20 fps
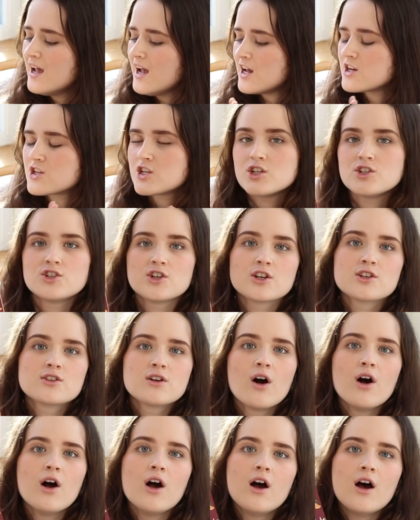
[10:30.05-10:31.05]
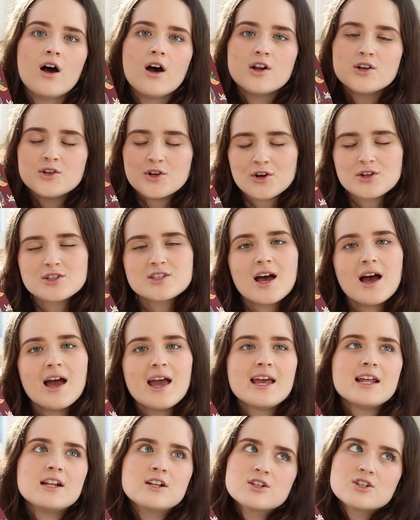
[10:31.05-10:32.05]
and she's just got her daughter
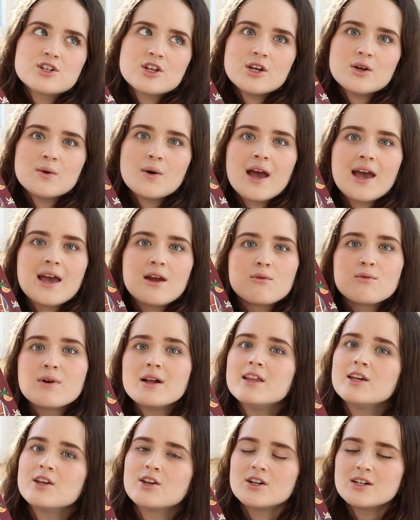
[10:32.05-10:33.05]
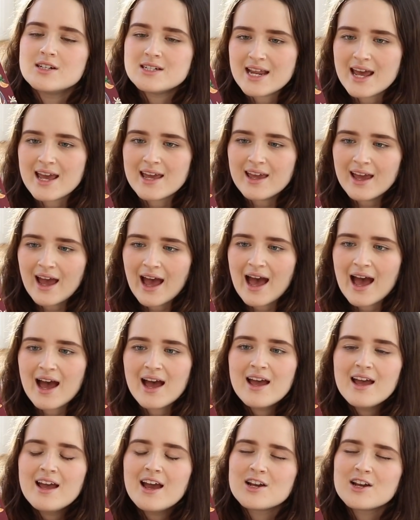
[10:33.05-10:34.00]
into a really good daycare,